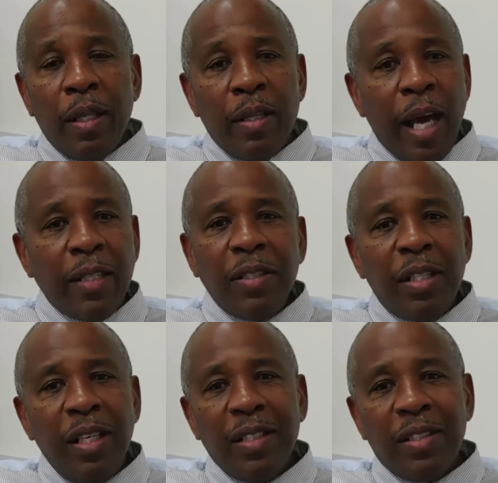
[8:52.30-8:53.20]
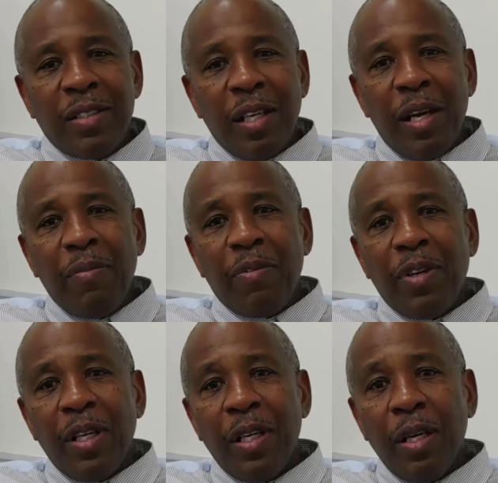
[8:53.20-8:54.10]
That's akin to
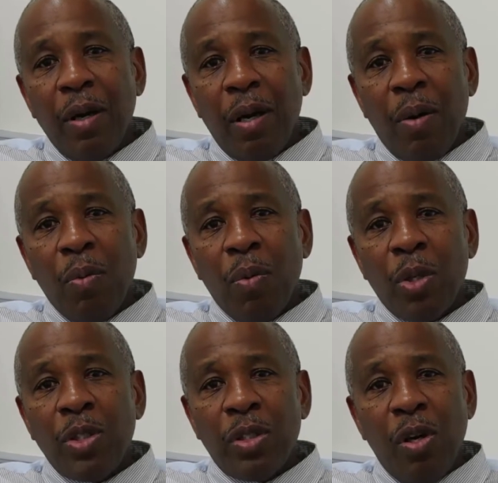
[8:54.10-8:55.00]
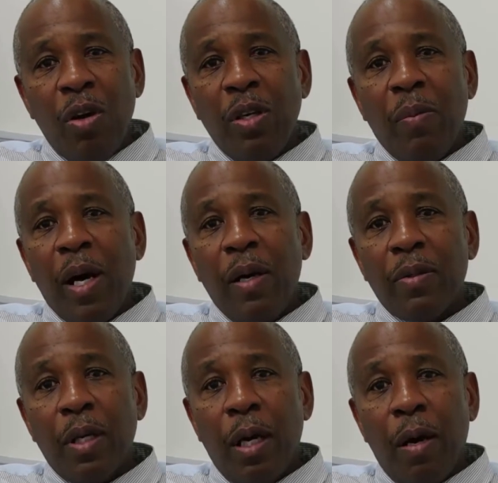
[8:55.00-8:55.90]
slavery. What you're talking
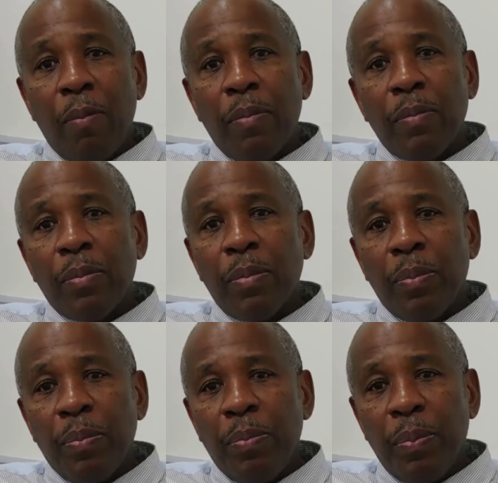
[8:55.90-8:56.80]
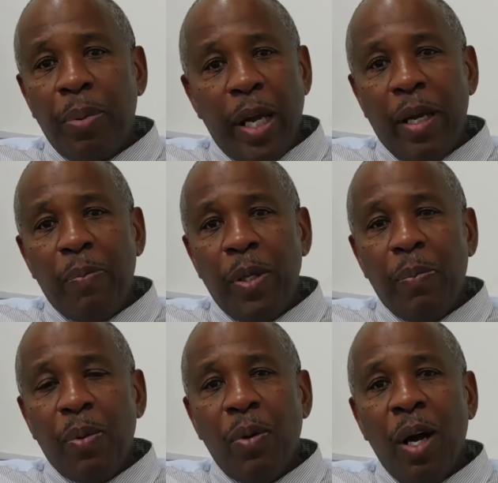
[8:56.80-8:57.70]
about, paying
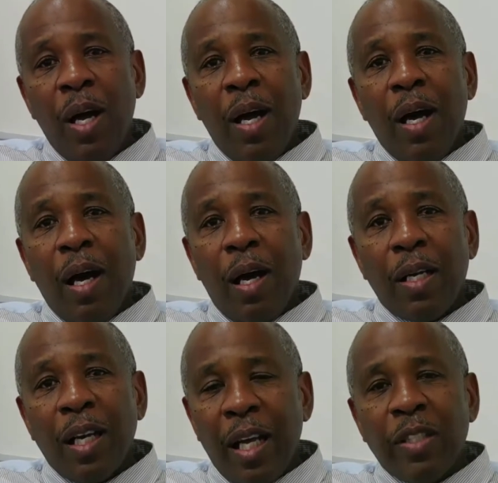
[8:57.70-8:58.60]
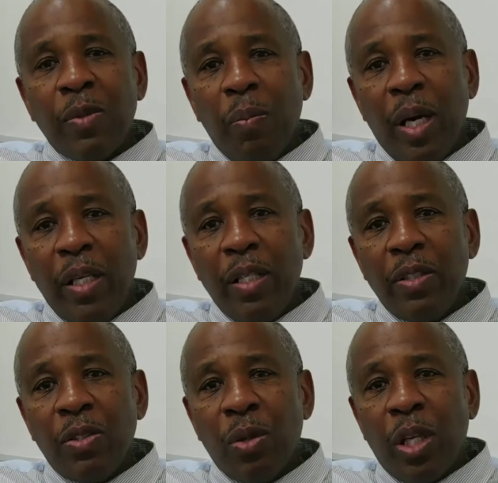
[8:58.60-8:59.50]
people less money
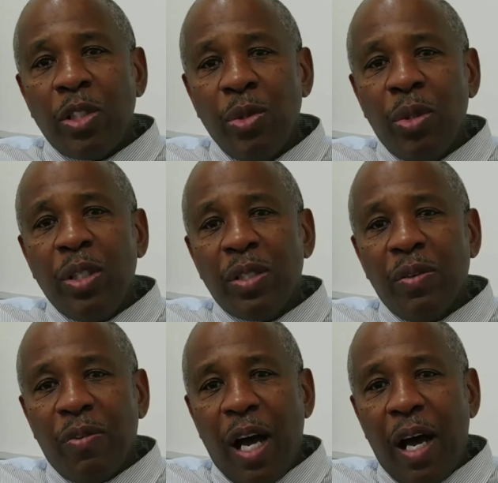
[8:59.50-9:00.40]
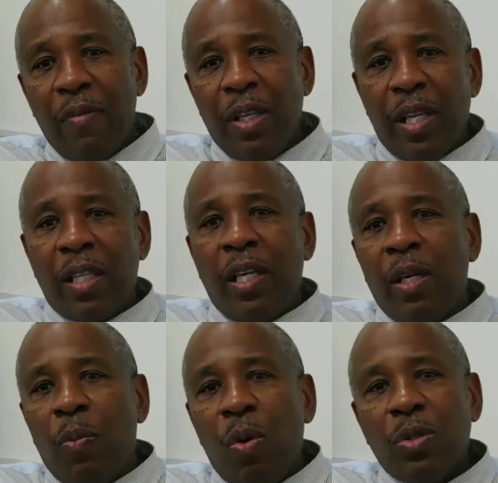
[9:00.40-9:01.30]
so that you can survive and that they
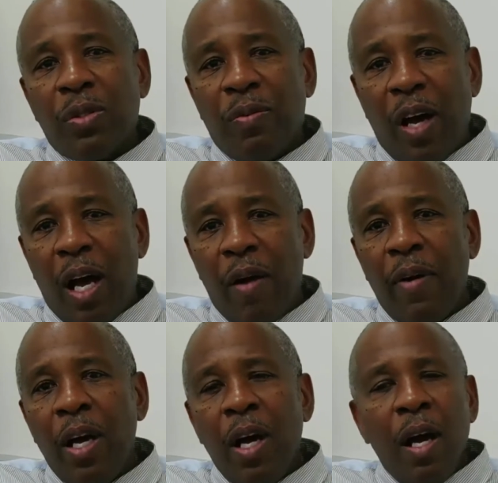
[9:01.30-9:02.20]
won't survive.